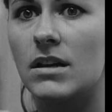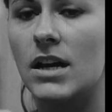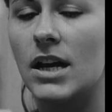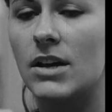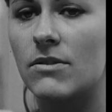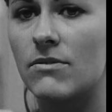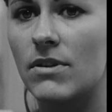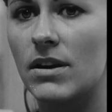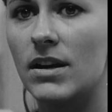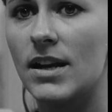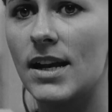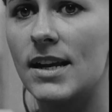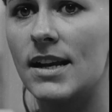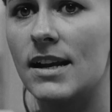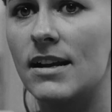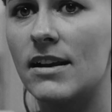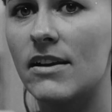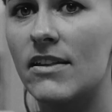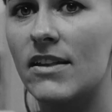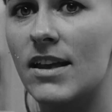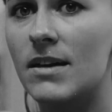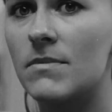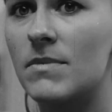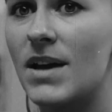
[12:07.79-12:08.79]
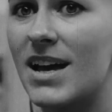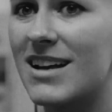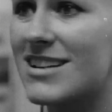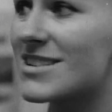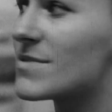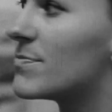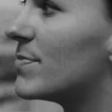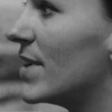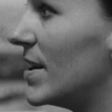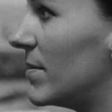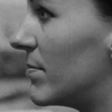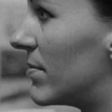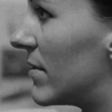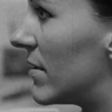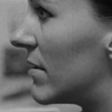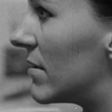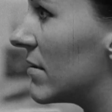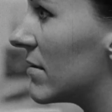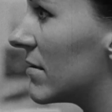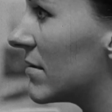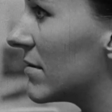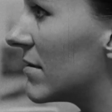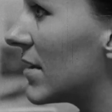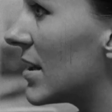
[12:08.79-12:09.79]
in relating to them as people,
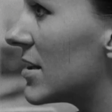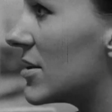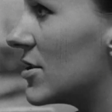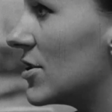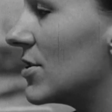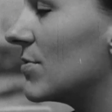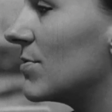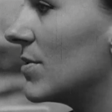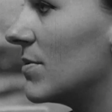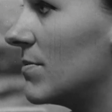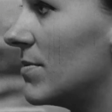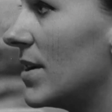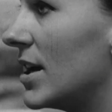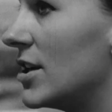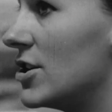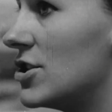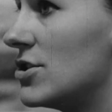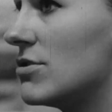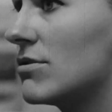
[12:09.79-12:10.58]
as human beings.